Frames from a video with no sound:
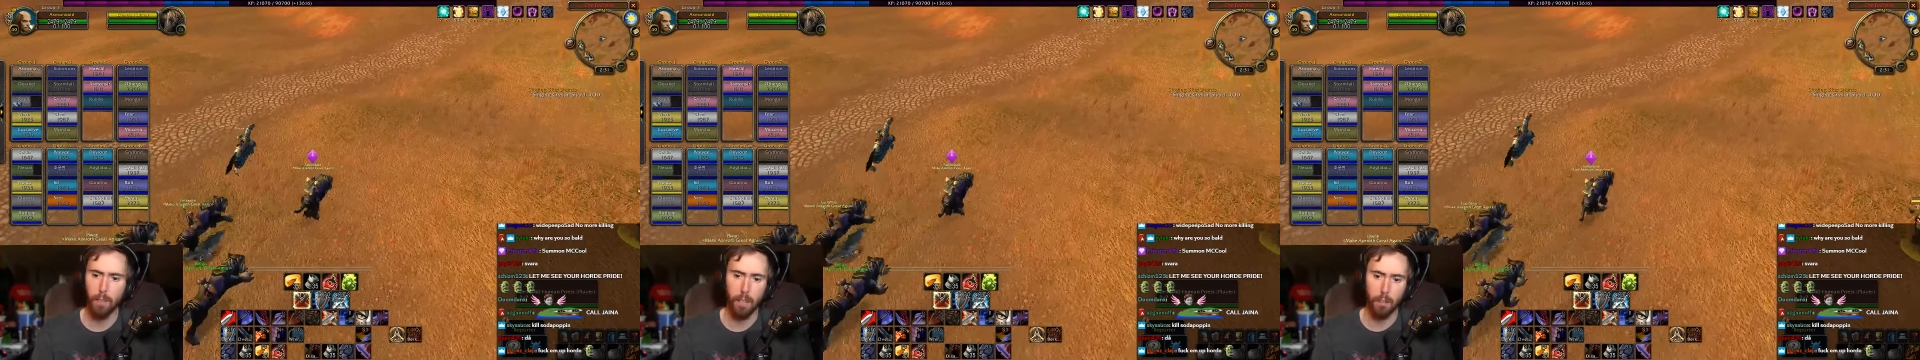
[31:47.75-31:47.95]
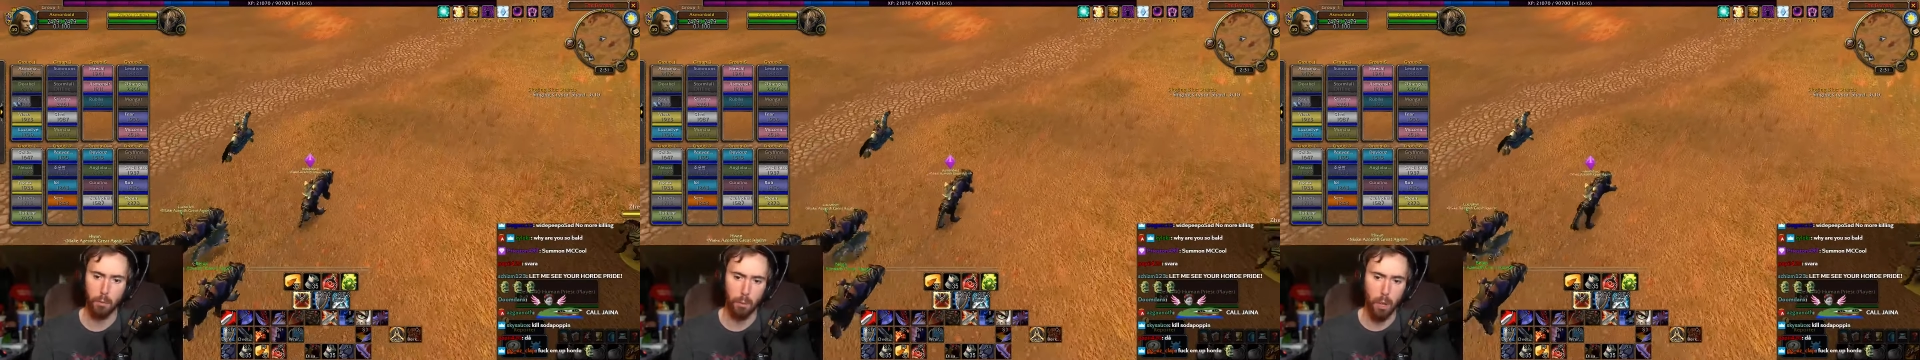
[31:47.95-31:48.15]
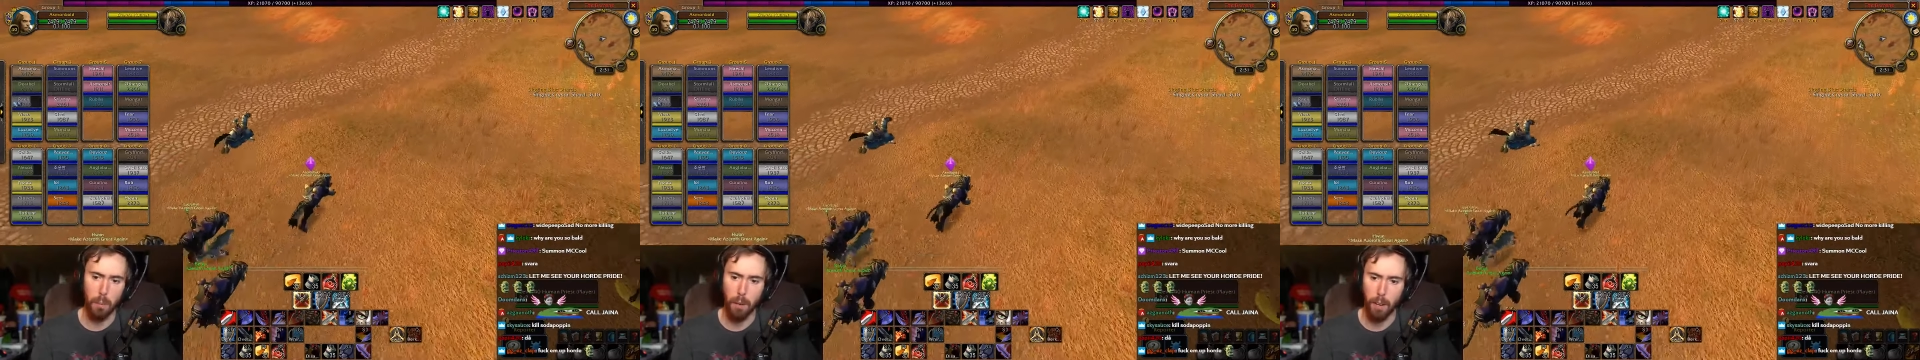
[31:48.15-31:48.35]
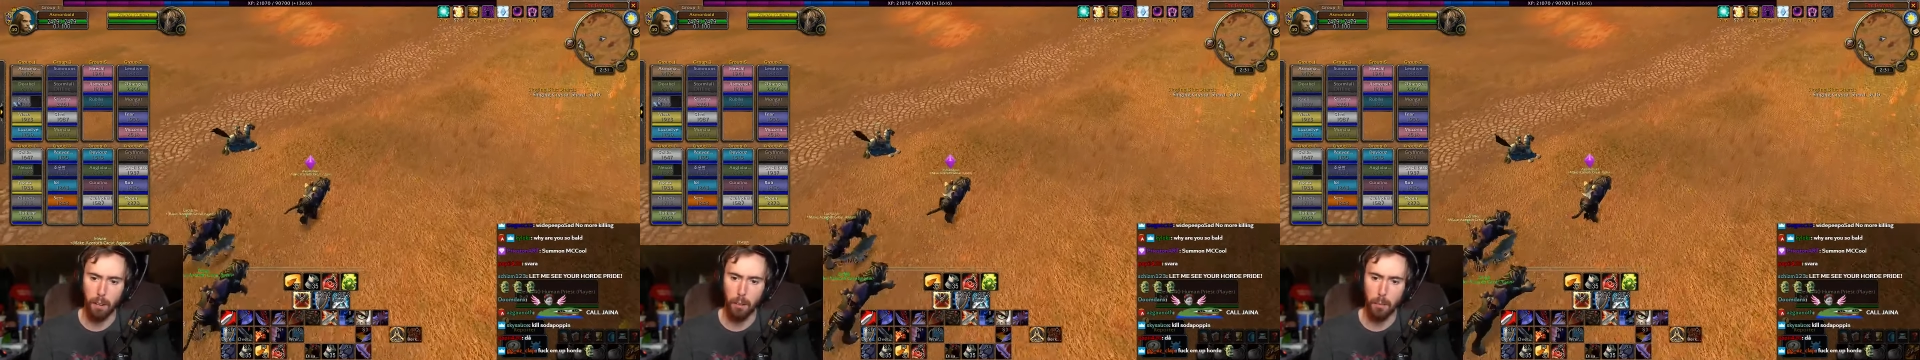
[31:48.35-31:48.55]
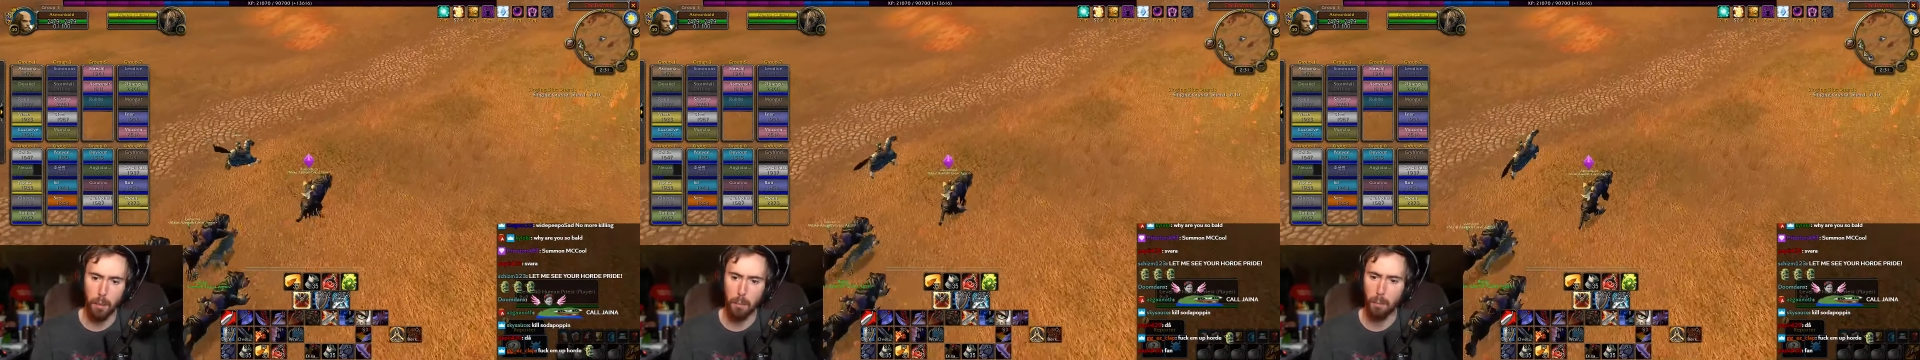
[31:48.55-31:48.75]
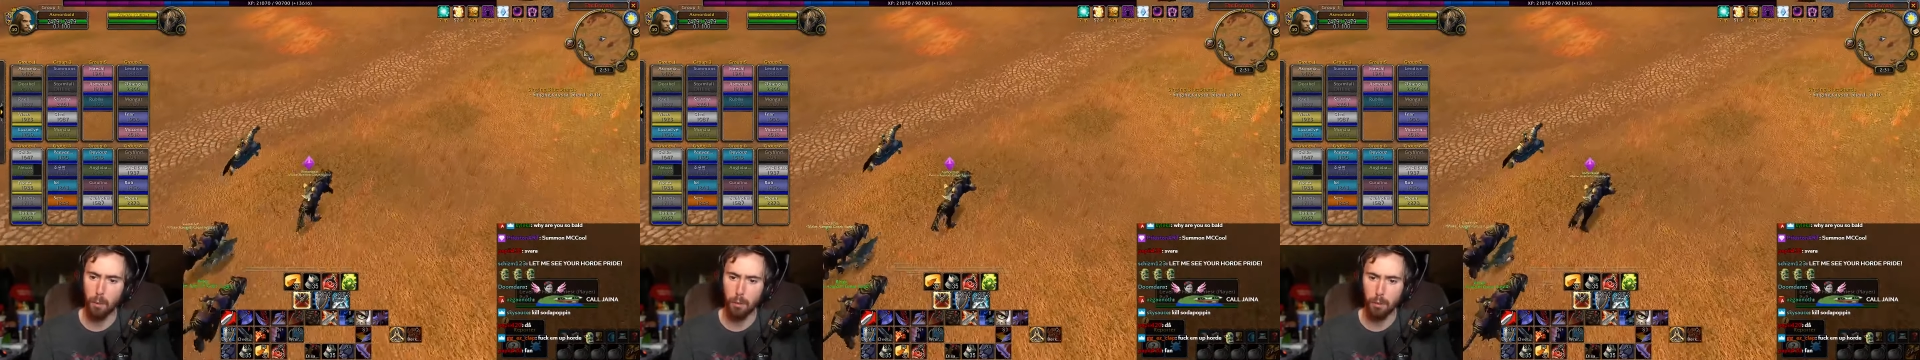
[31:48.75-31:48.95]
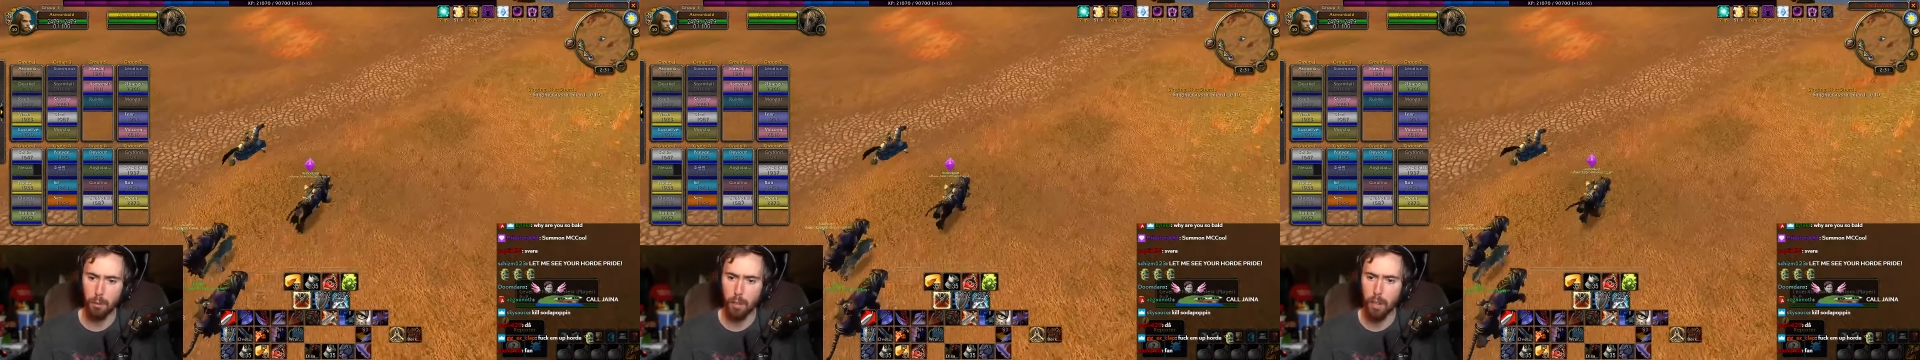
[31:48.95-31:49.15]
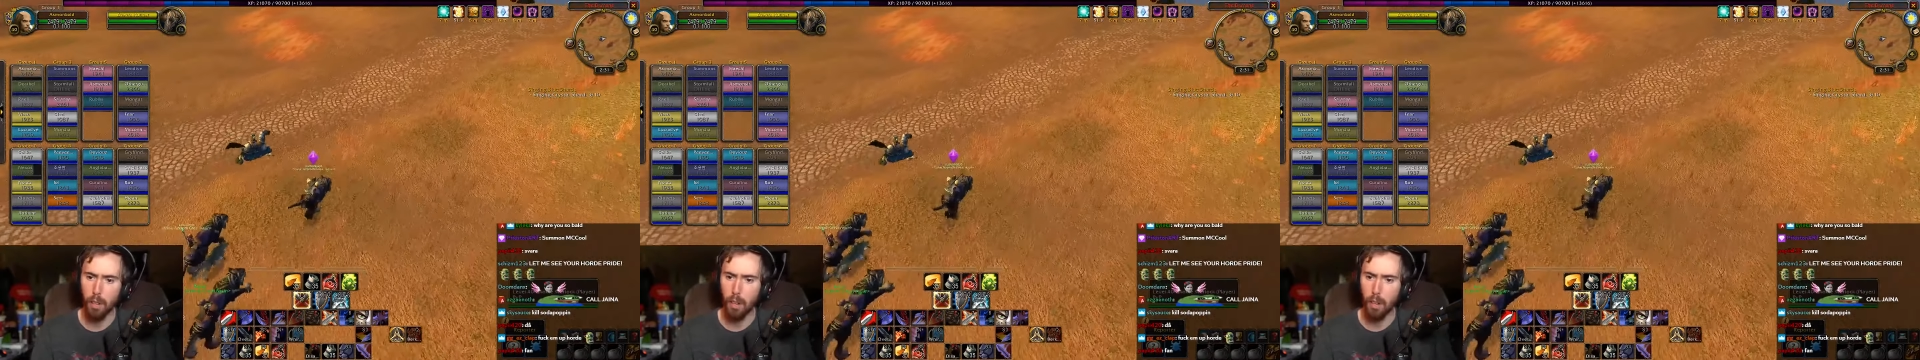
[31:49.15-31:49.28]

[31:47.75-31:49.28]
It doesn't really matter to me personally.